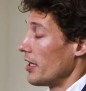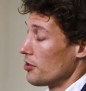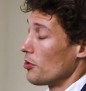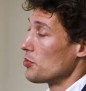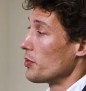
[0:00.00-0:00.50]

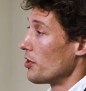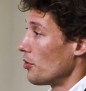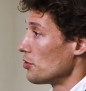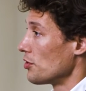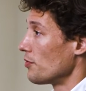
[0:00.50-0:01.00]
and comes with a
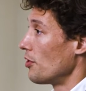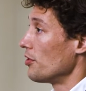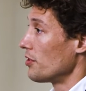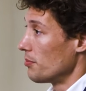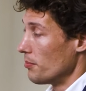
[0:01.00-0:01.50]
host of
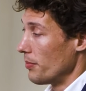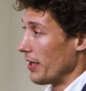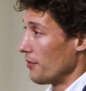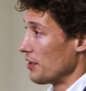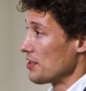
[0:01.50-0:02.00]
other
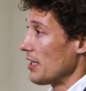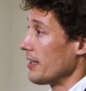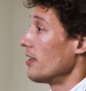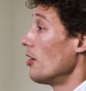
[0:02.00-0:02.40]
benefits like